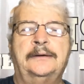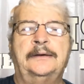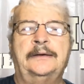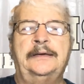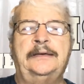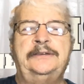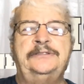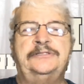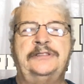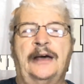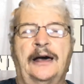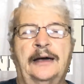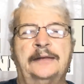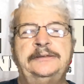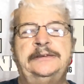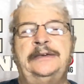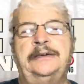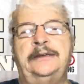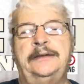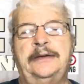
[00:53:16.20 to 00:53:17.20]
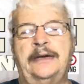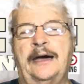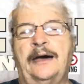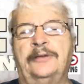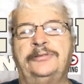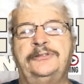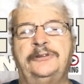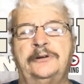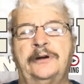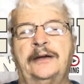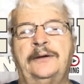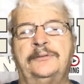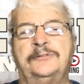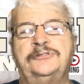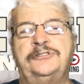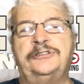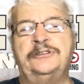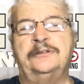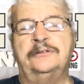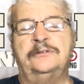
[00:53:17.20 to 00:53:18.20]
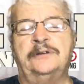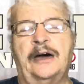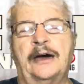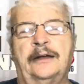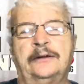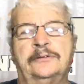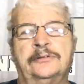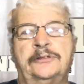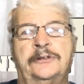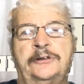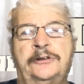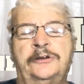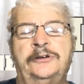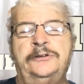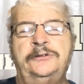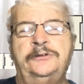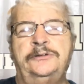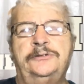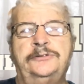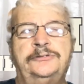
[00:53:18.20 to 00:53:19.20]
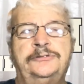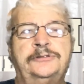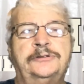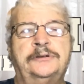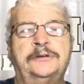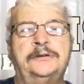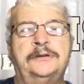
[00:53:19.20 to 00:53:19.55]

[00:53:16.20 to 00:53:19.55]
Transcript: He's not getting out there every single night on the news.